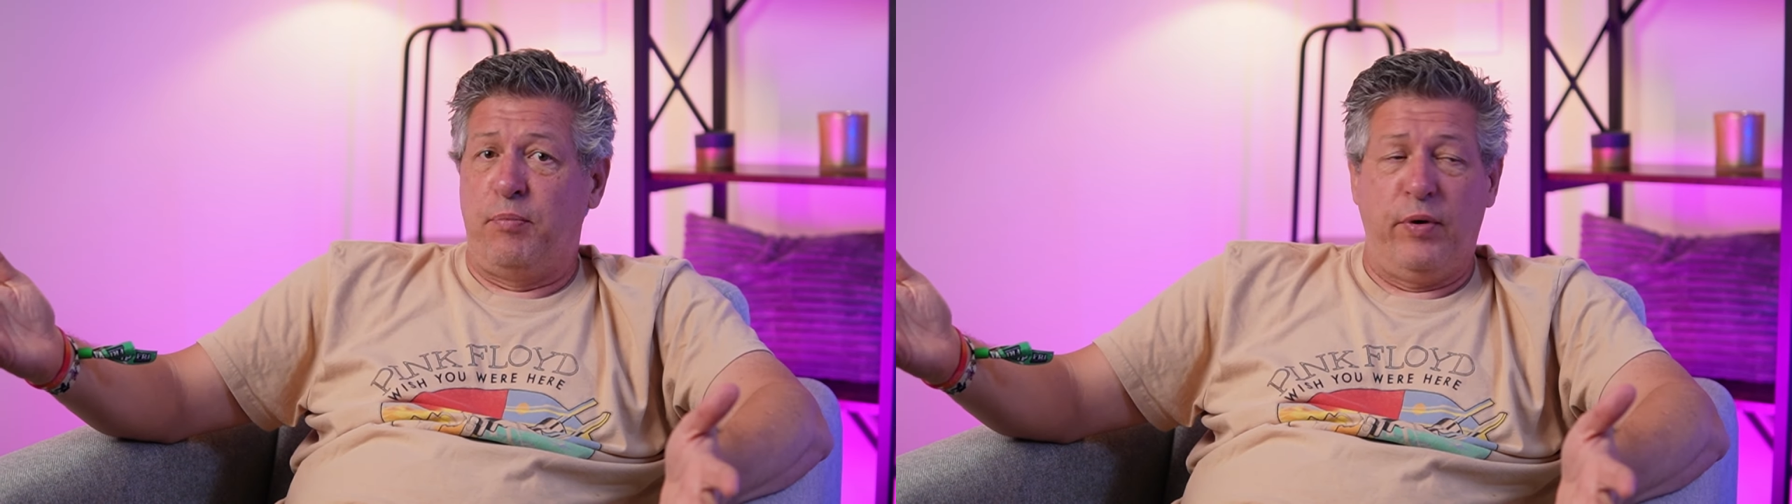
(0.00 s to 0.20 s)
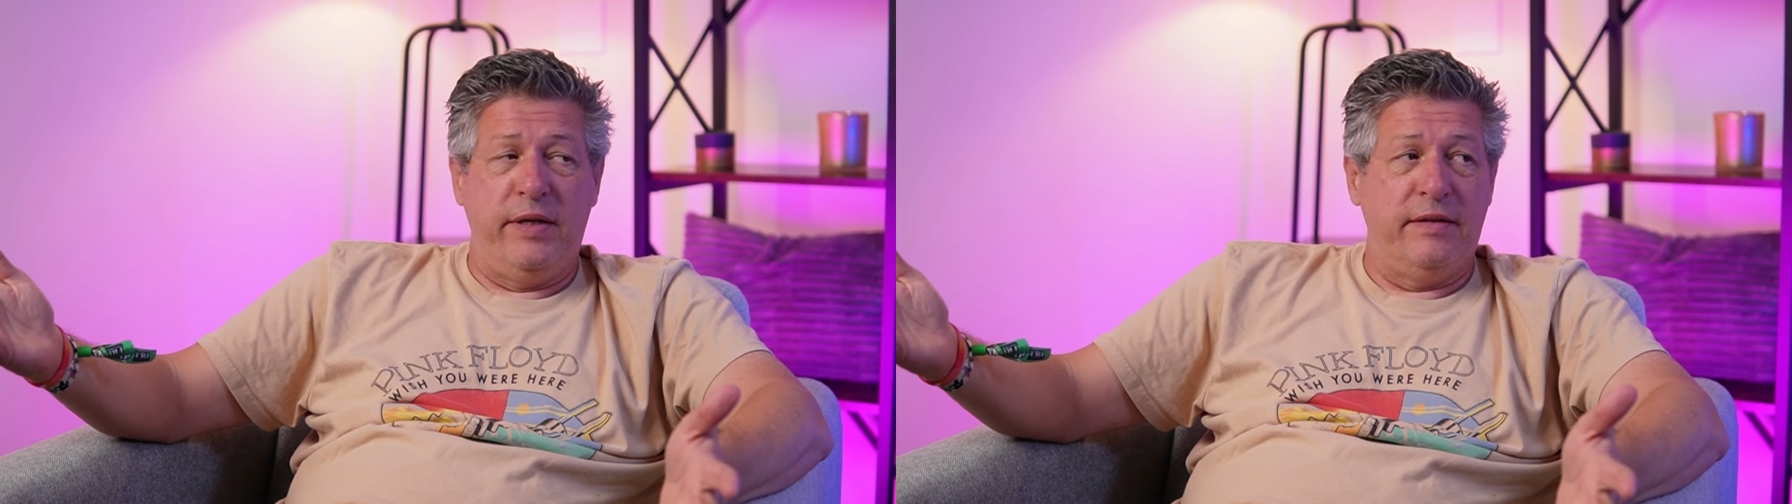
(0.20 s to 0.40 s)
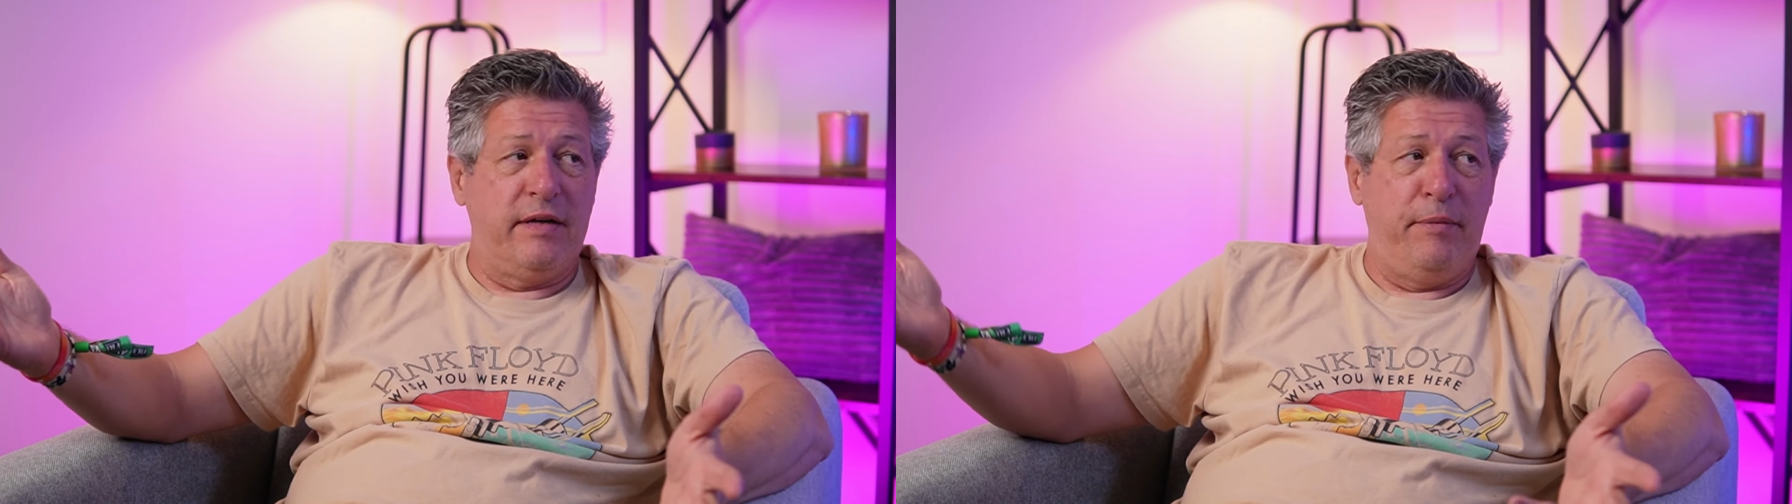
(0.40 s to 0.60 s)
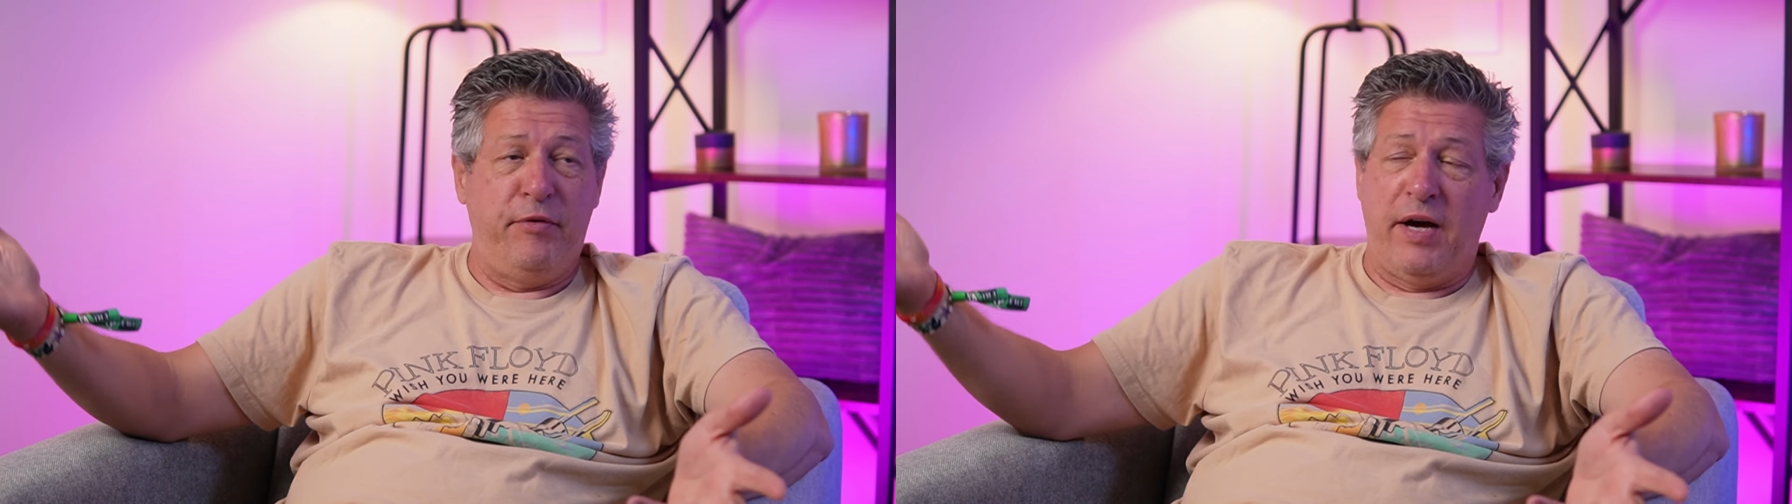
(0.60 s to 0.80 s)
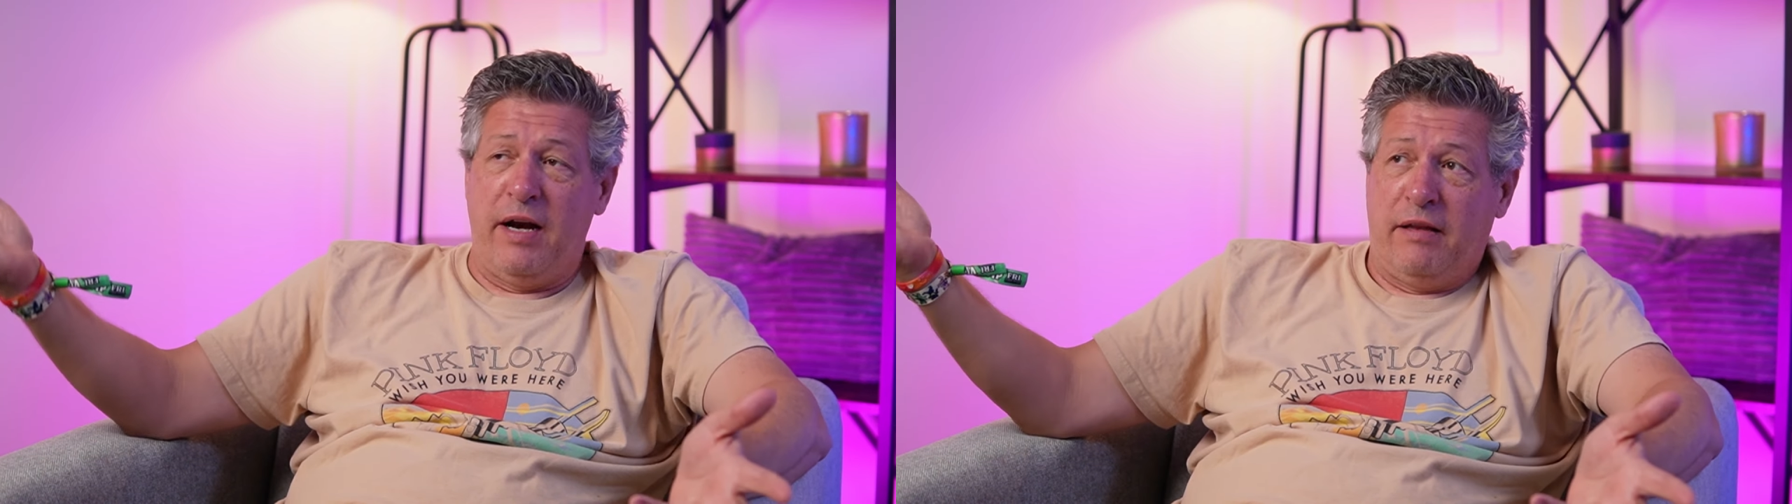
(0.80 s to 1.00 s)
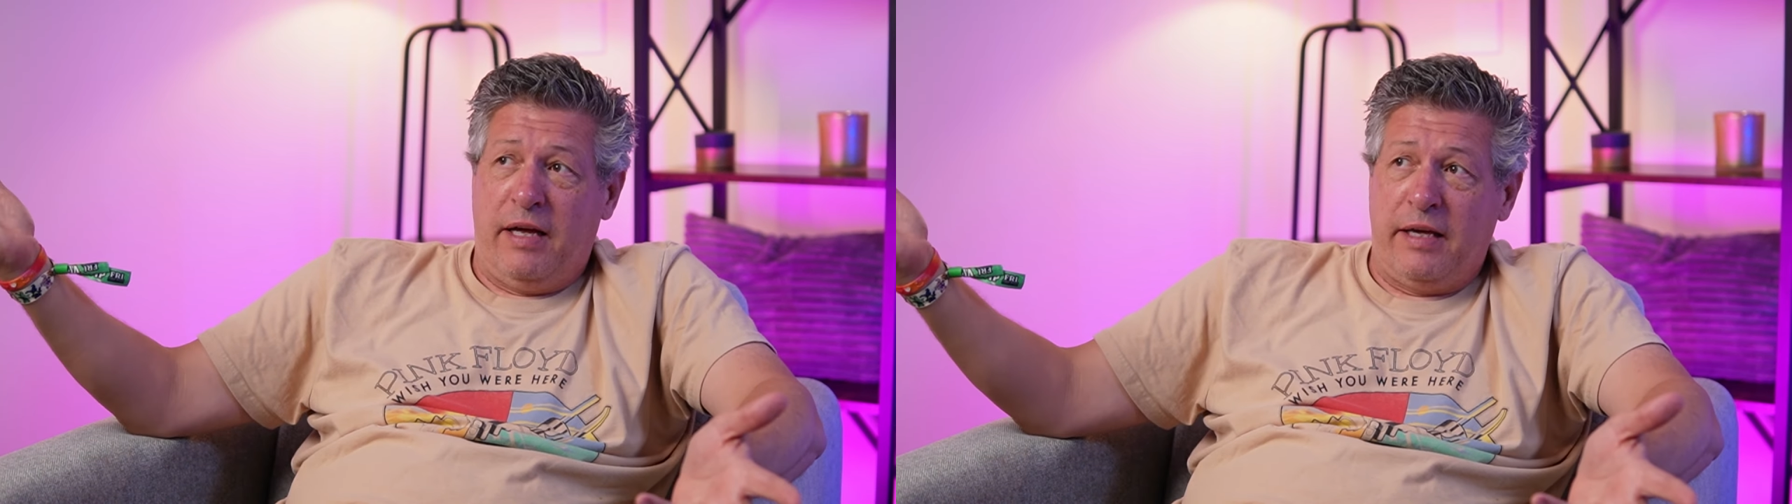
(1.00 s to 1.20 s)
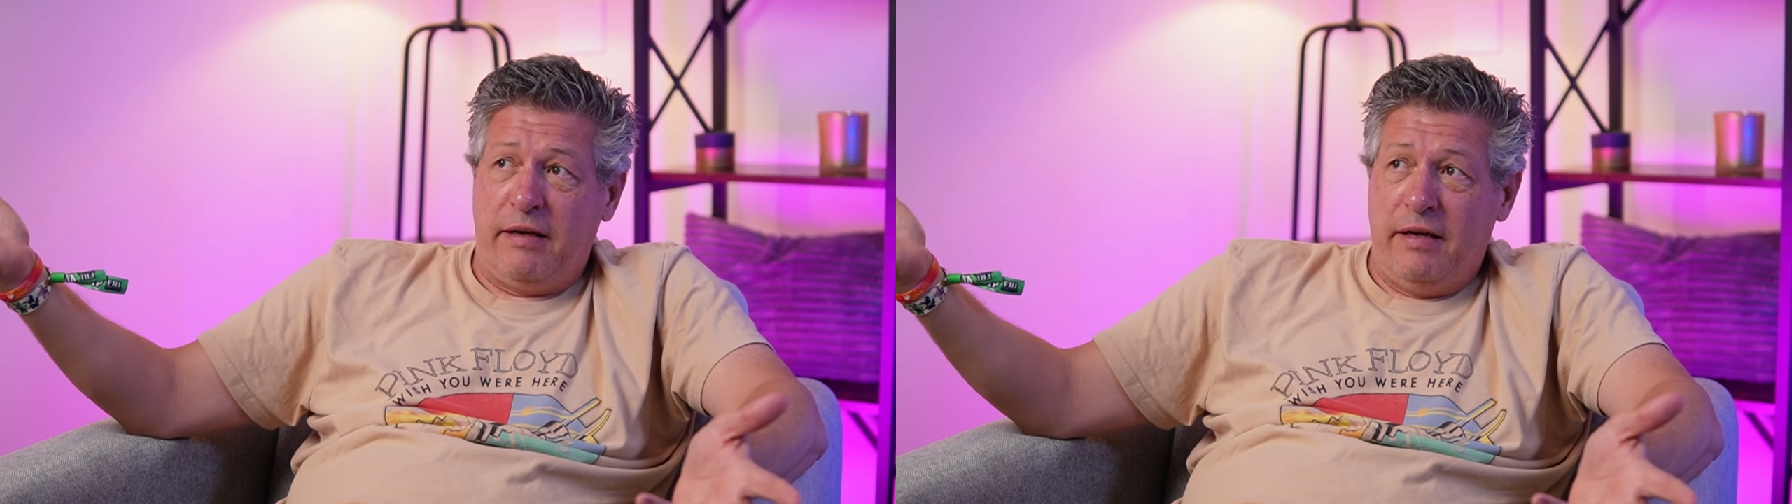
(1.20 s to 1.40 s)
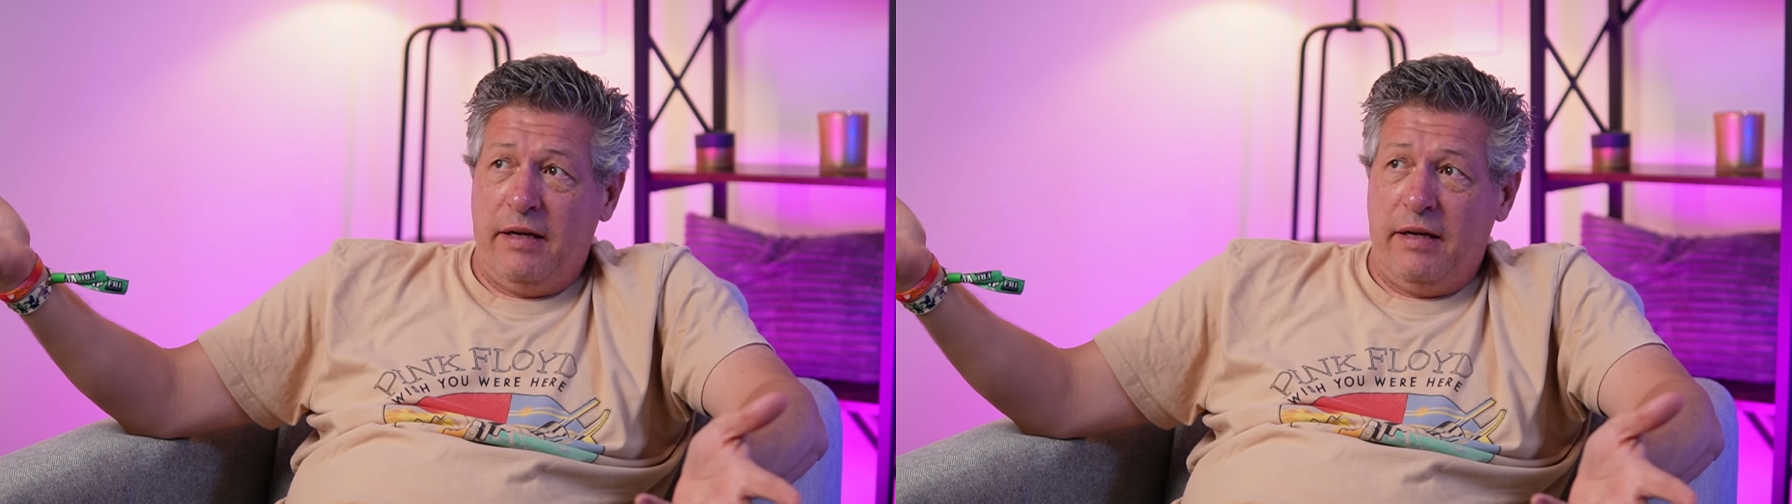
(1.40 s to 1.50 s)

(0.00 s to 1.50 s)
point in time, you got to like